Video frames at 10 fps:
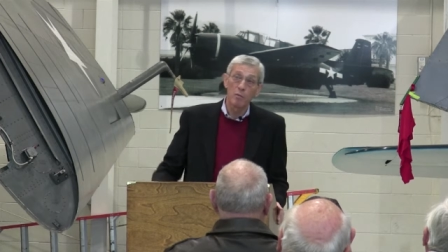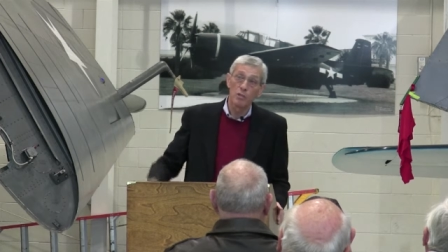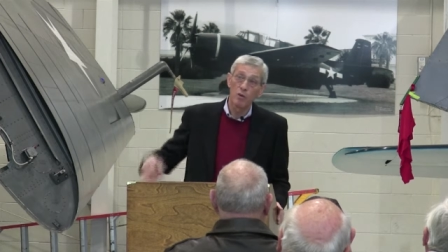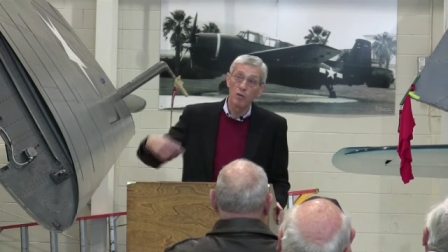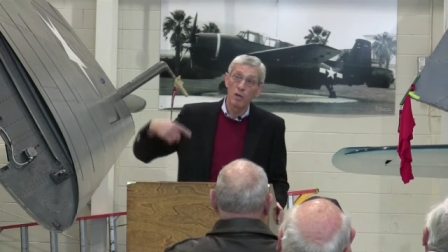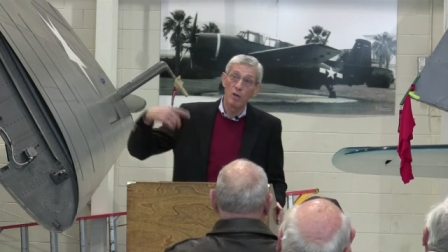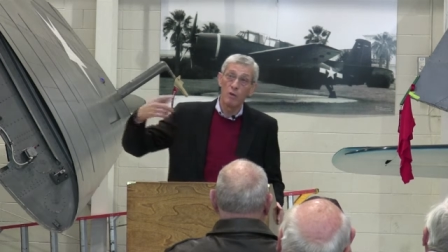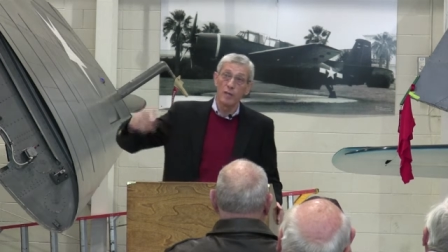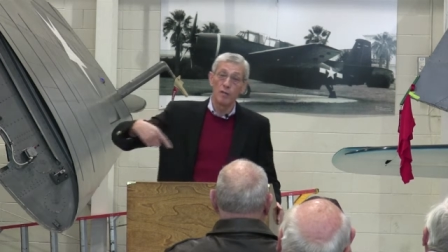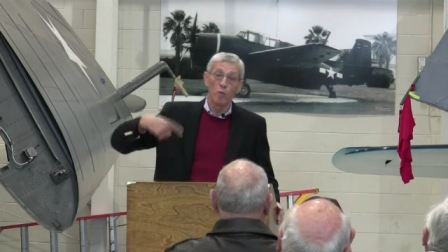that was going to
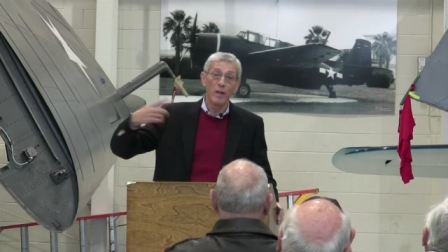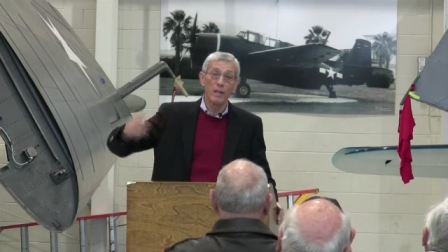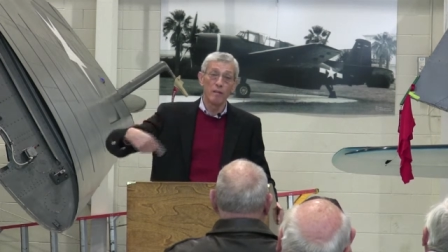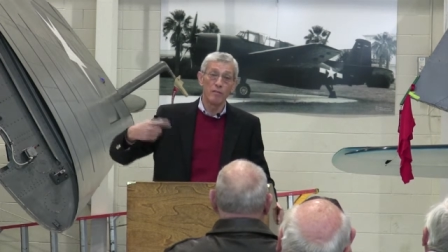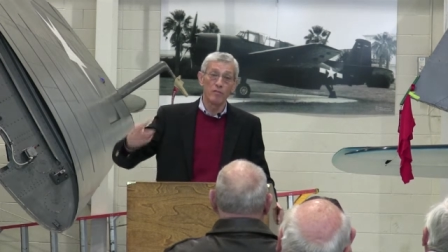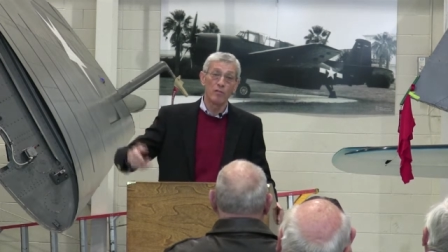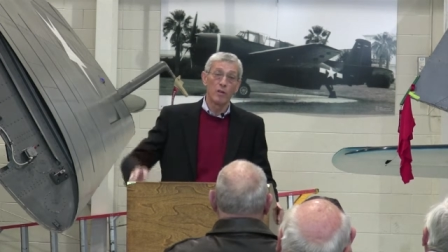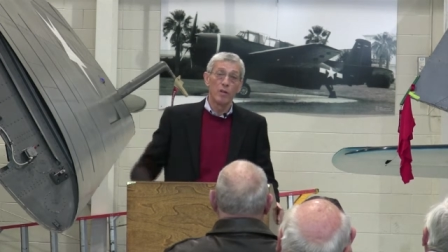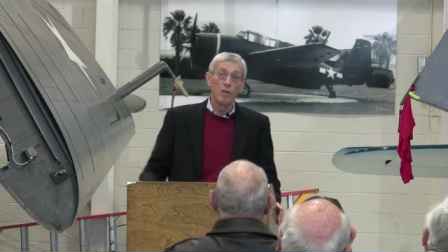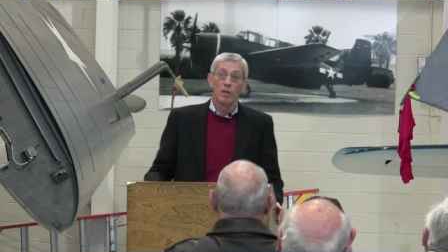go in in waves.
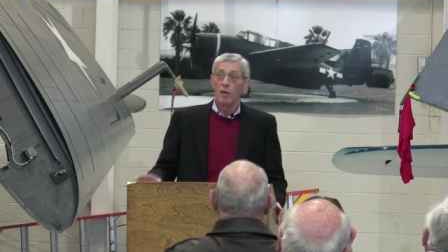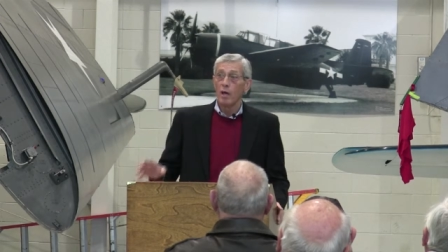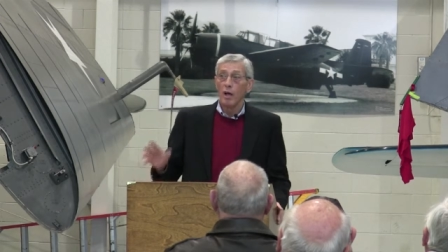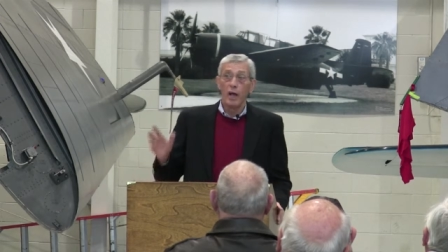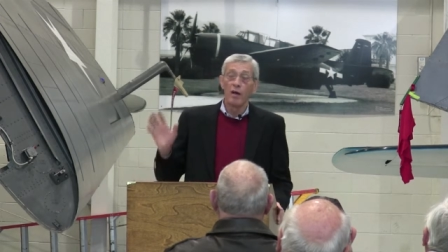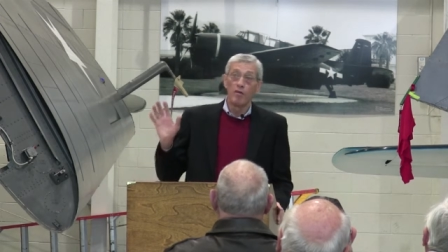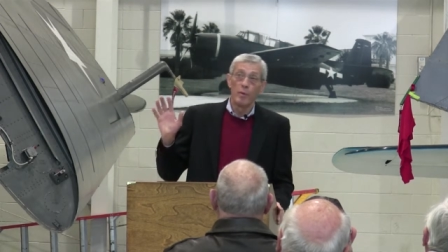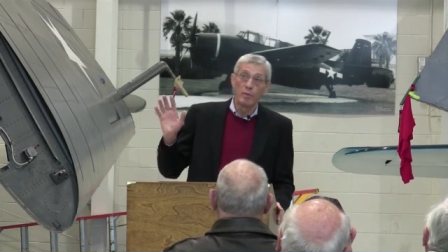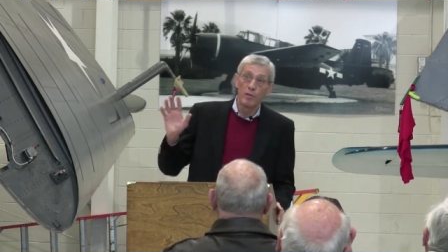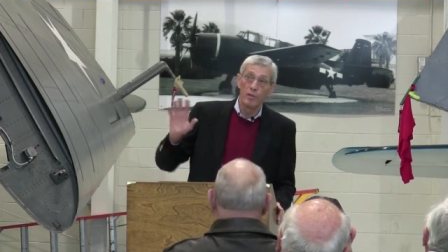And I
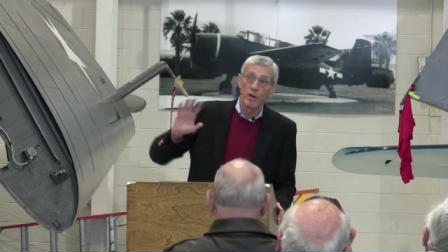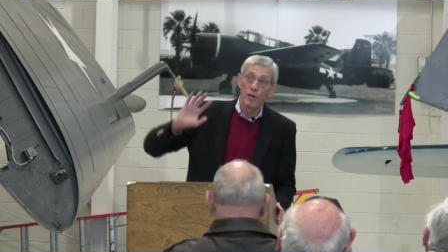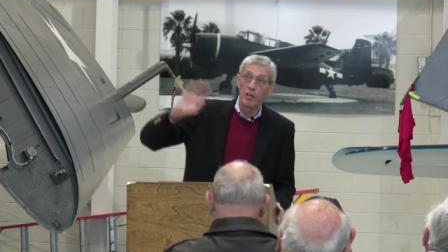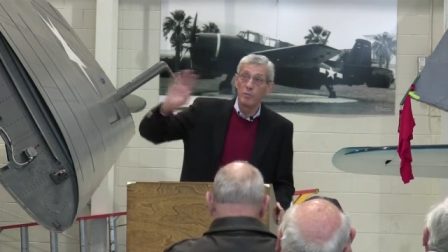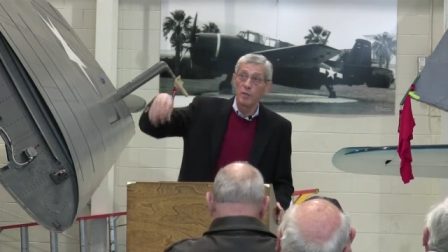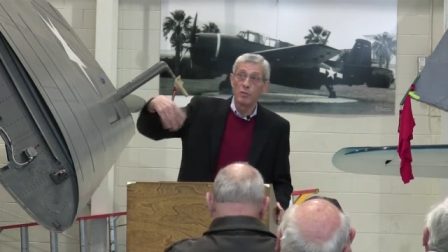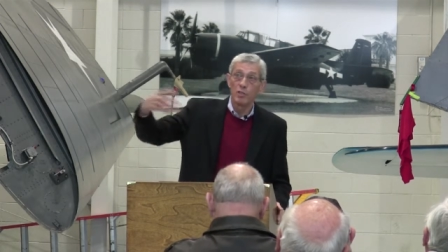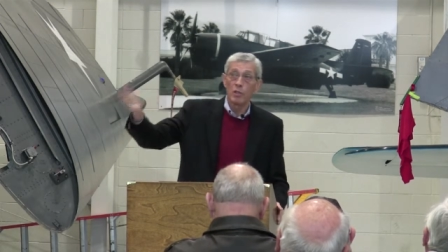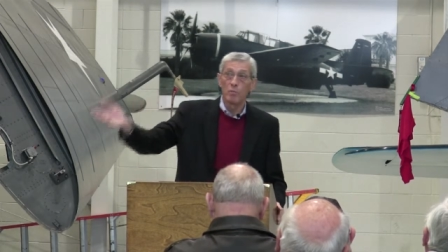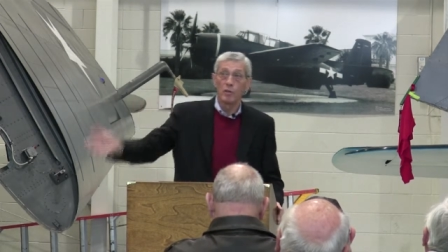don't remember the target, but
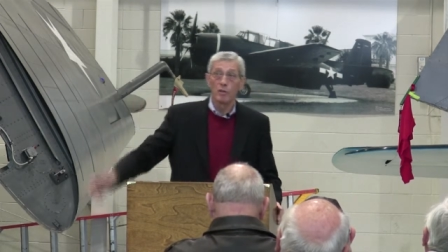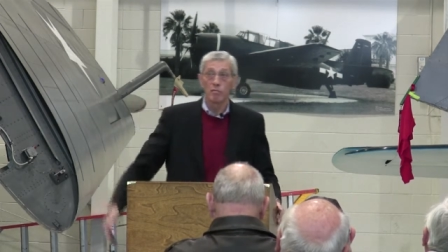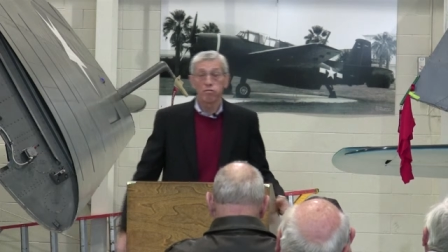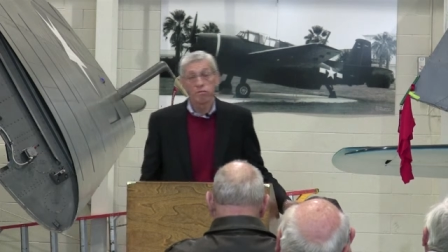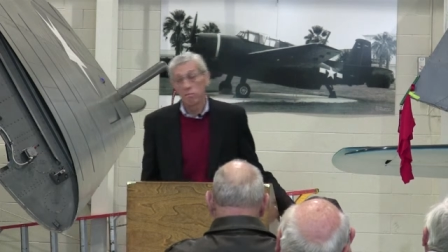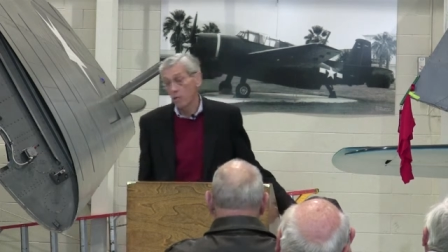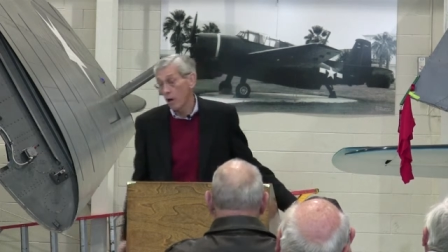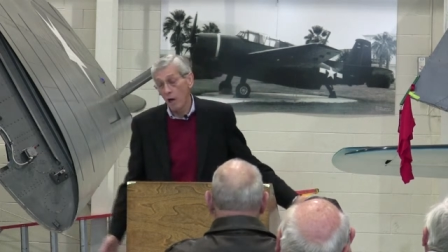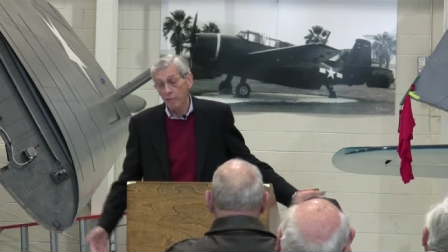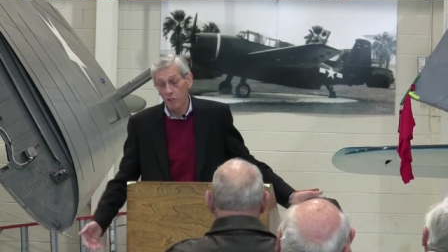it was somewhere,
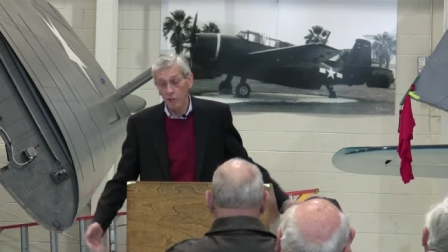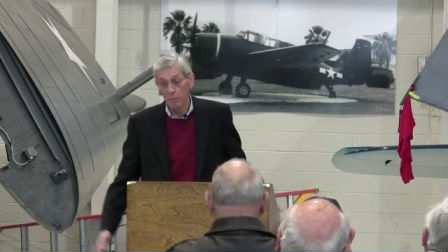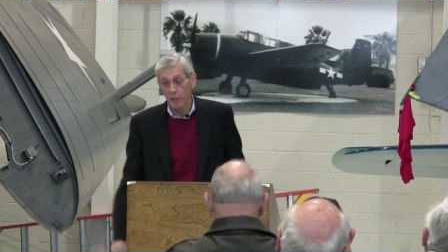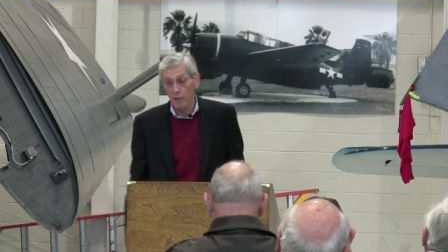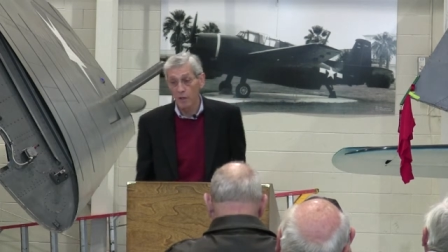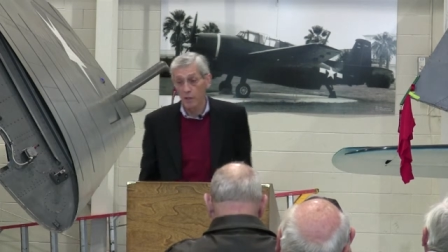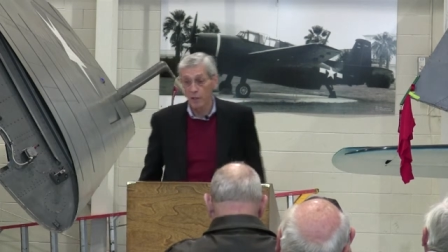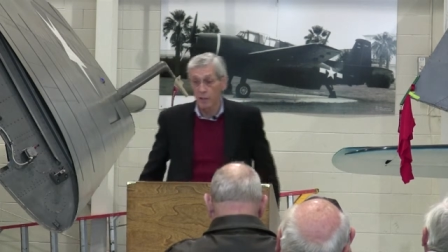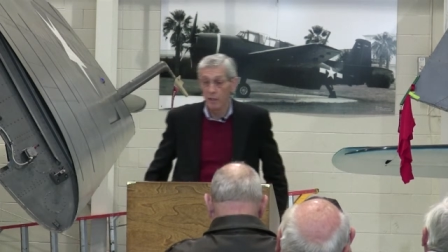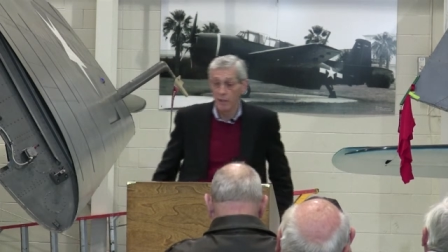obviously a big target.